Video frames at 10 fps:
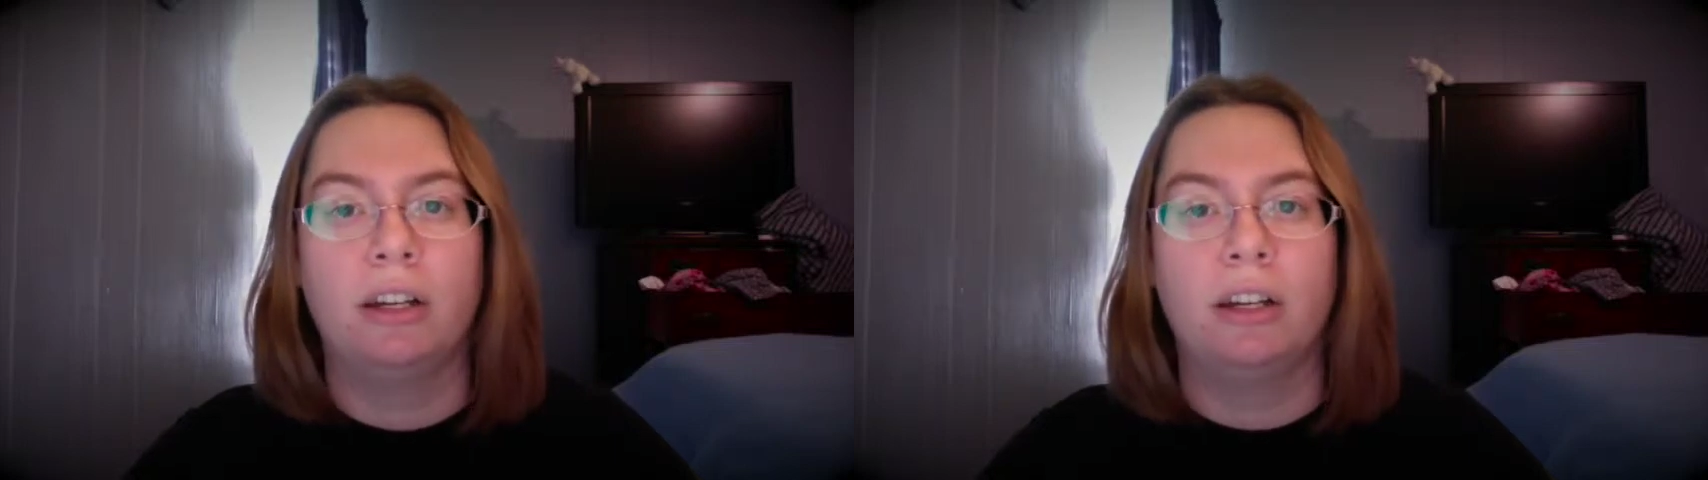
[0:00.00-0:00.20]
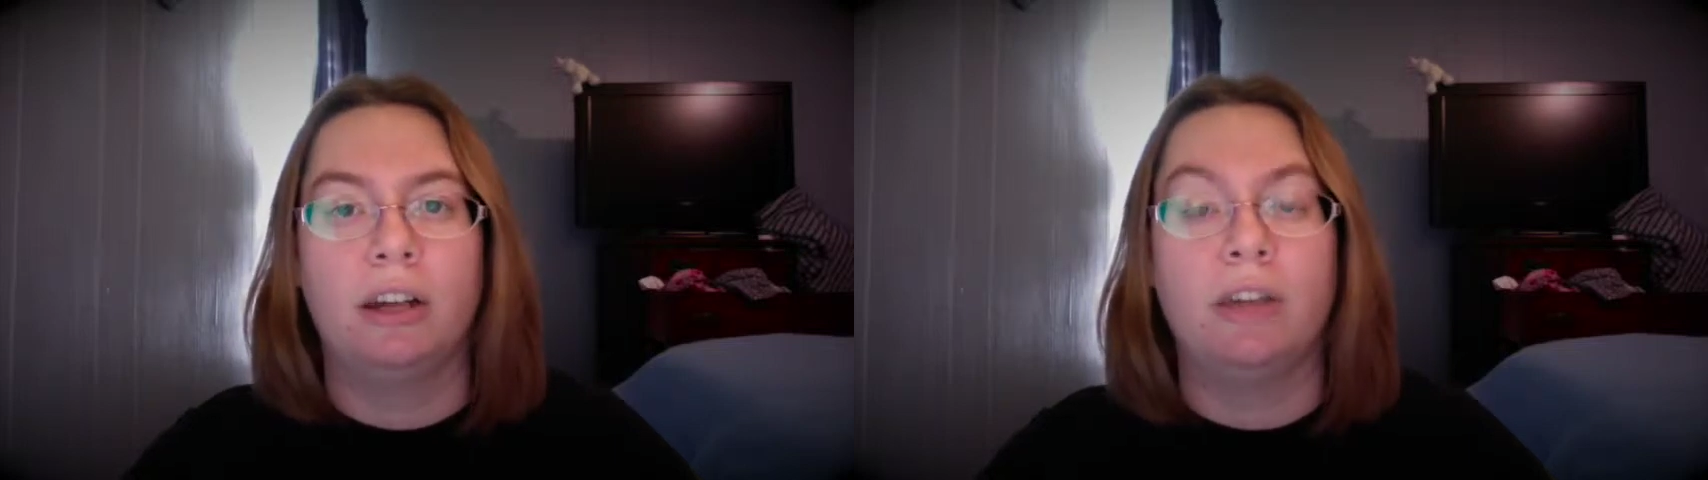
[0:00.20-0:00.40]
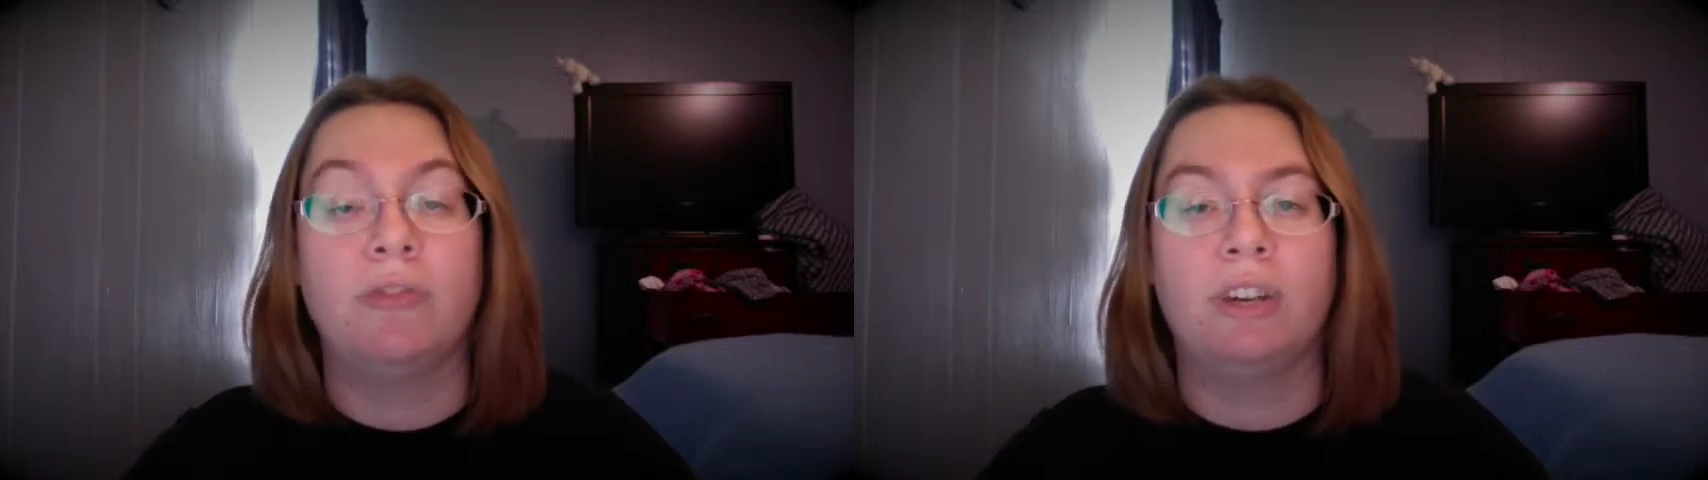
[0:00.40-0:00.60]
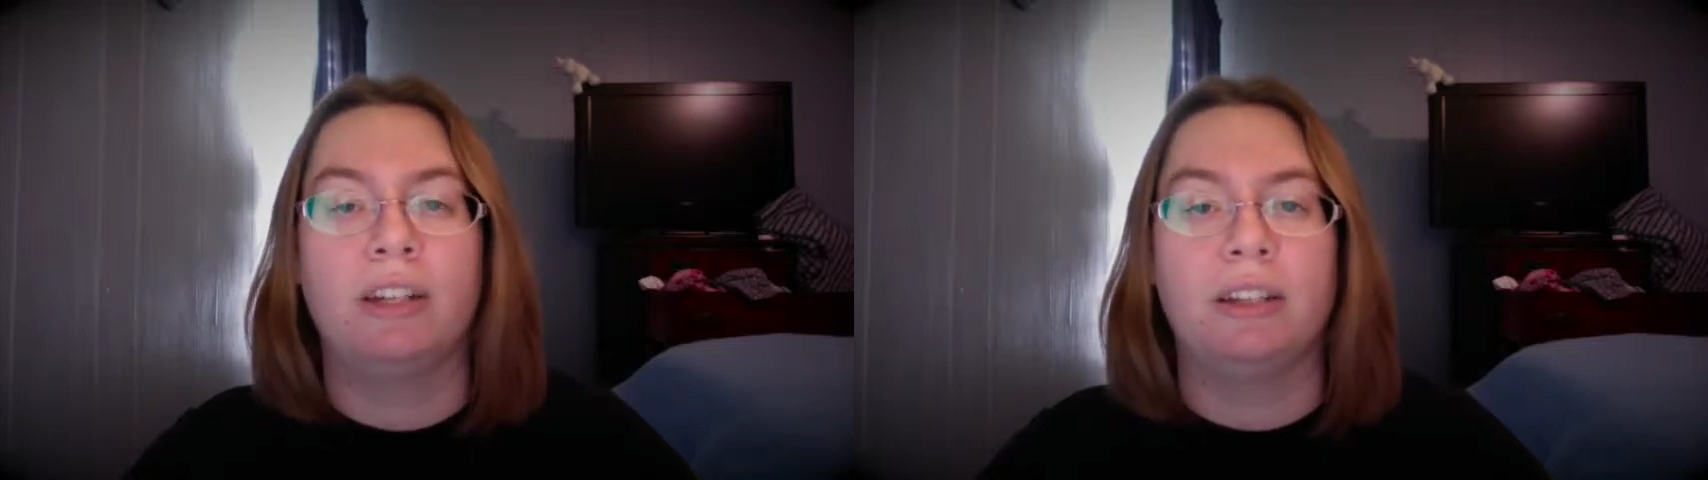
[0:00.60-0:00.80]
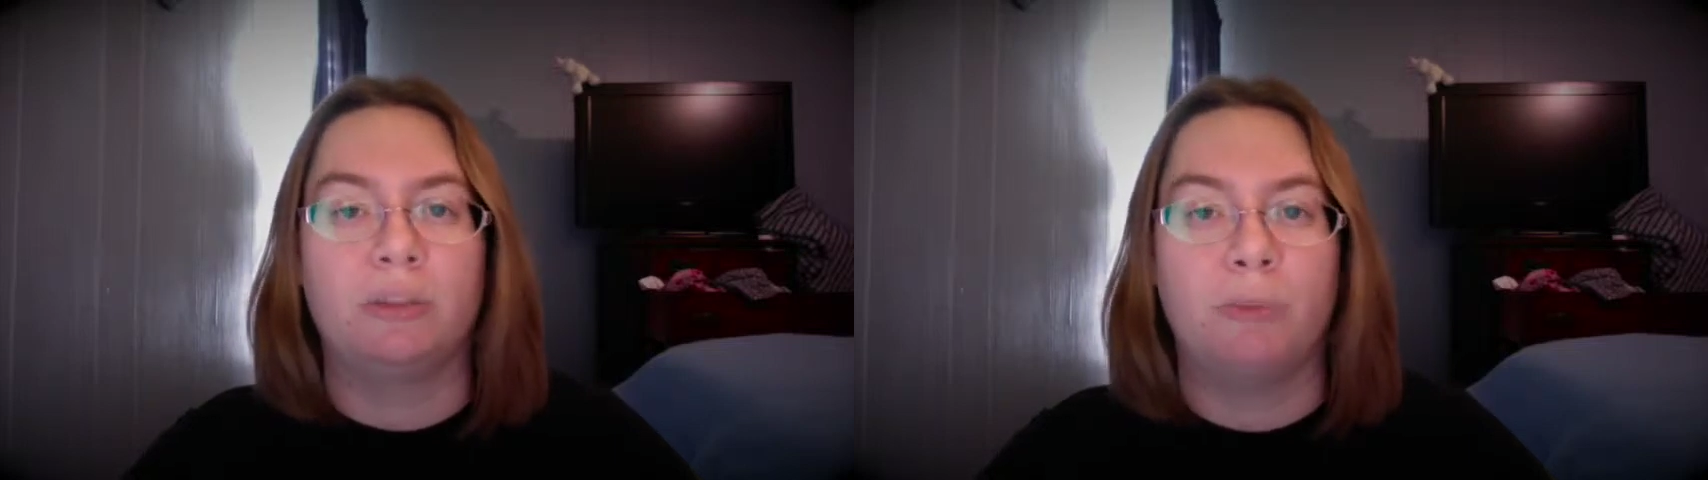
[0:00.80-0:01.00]
and
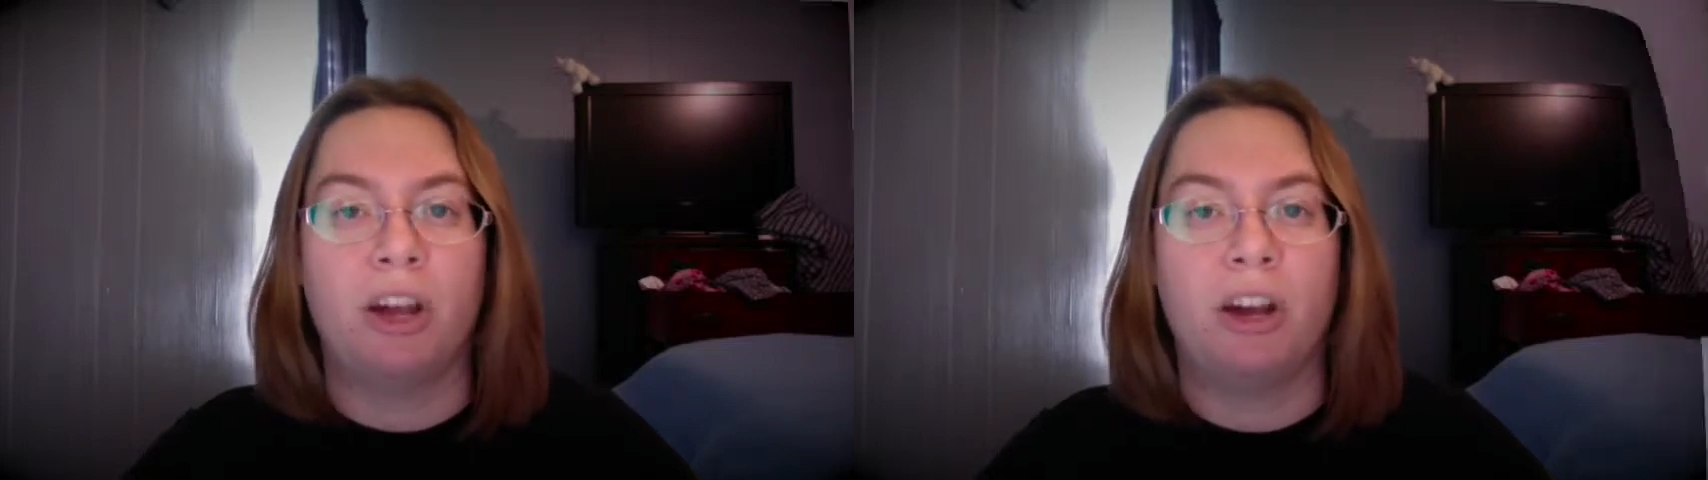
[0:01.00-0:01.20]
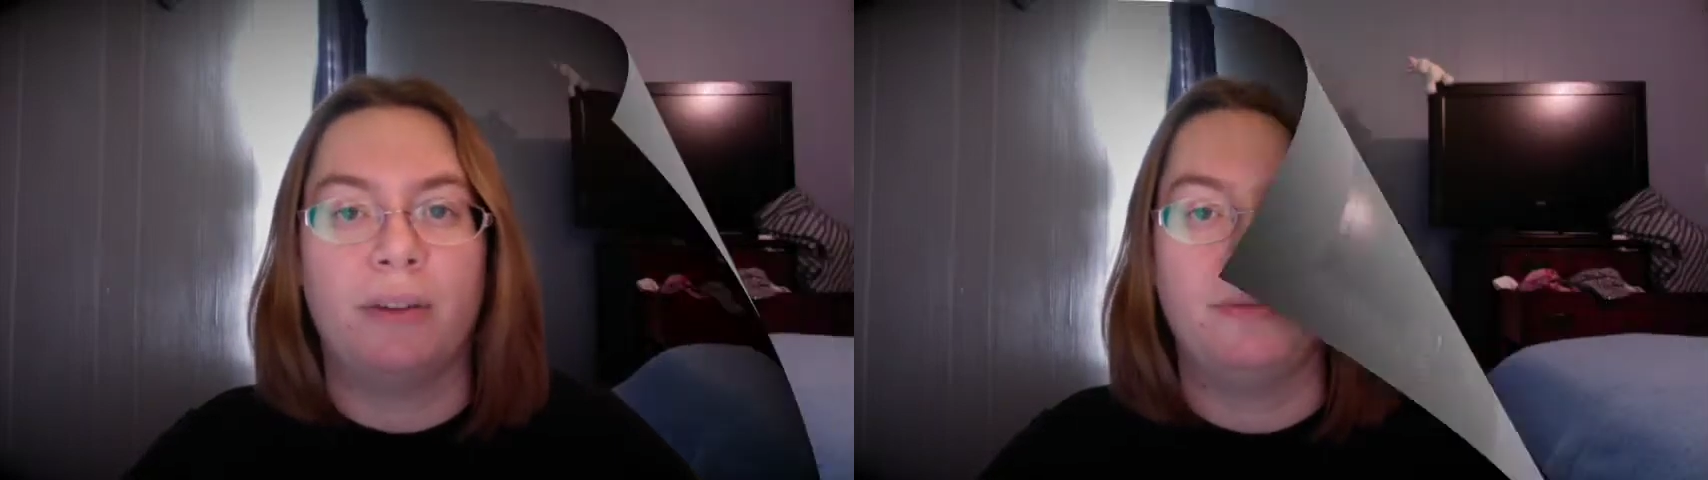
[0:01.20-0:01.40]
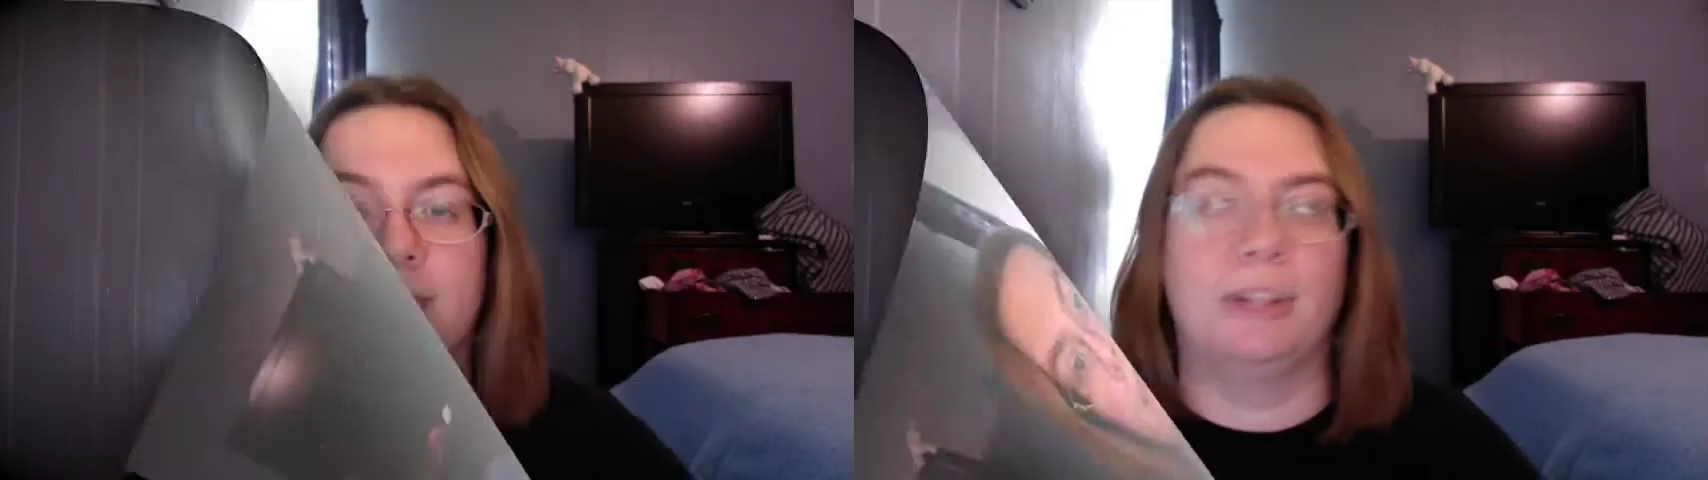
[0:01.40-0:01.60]
find despair.